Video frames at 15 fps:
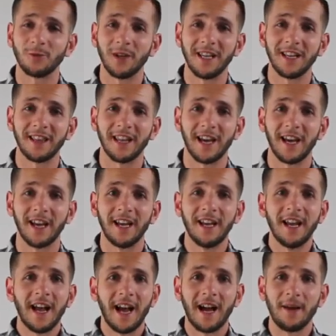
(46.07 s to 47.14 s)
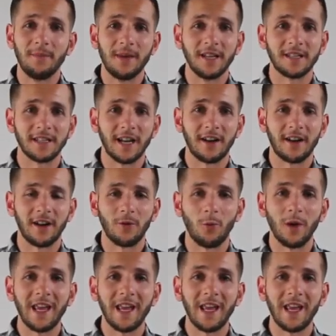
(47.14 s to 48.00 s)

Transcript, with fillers: week that I missed out on.